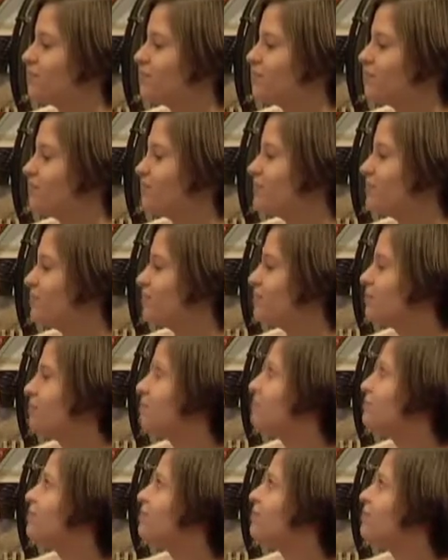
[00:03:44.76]

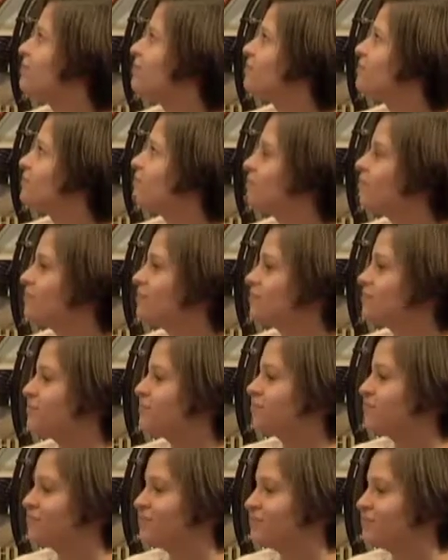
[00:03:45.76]

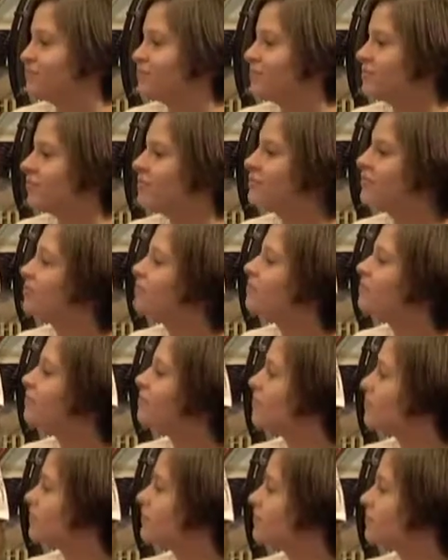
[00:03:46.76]

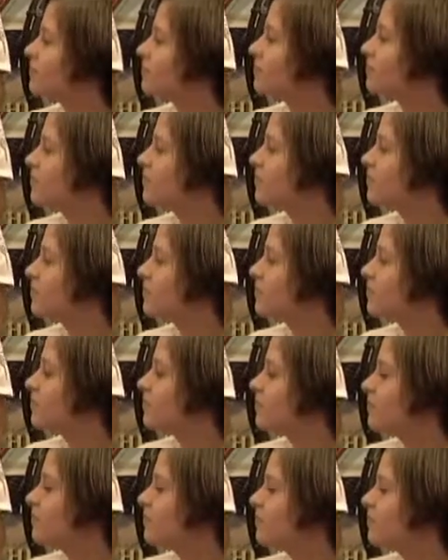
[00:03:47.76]

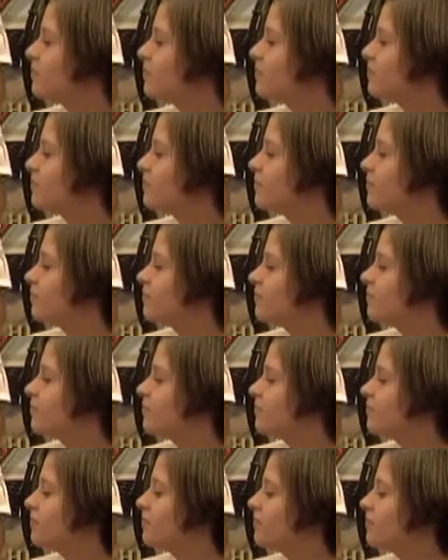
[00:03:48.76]

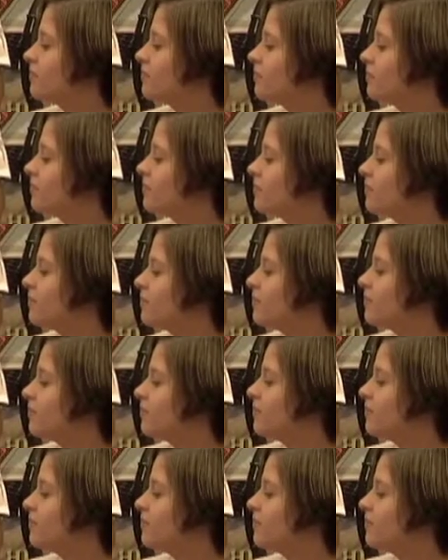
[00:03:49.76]
The person shown says nothing.